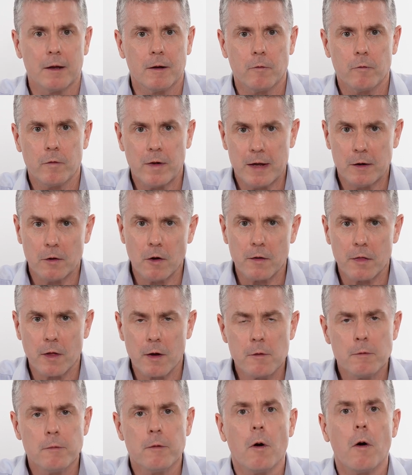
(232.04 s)
Fear not
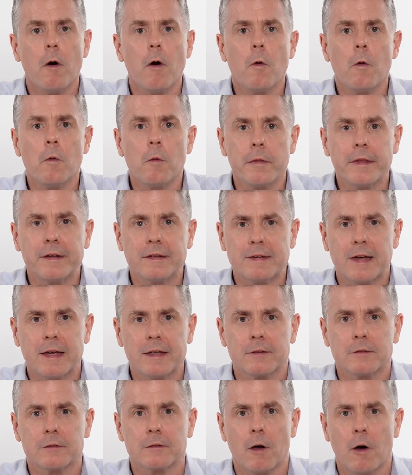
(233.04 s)
though, all the
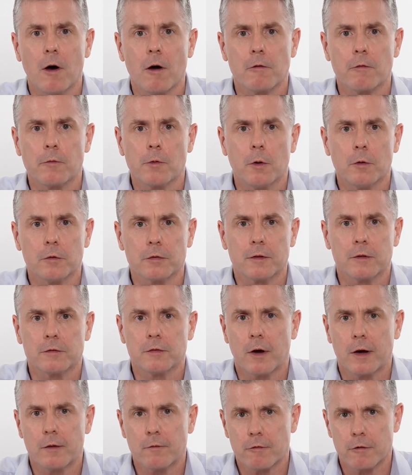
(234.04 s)
tests are of course
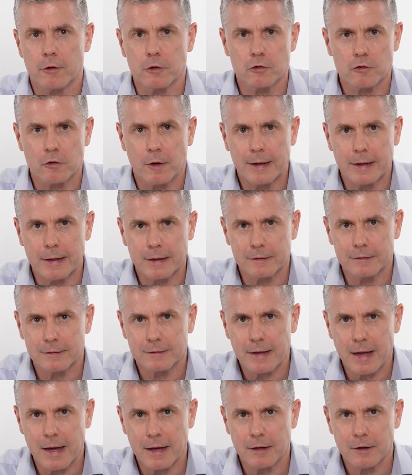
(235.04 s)
designed for Australian
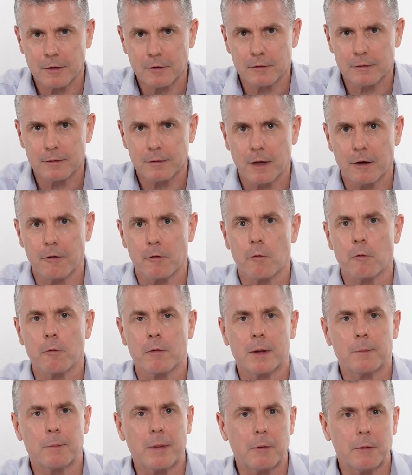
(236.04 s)
standards that are
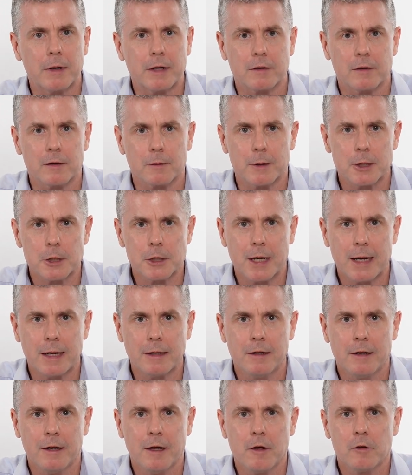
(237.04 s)
already built into the
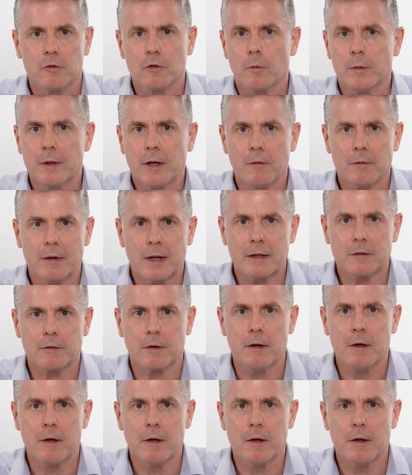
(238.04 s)
machine, so we don't need to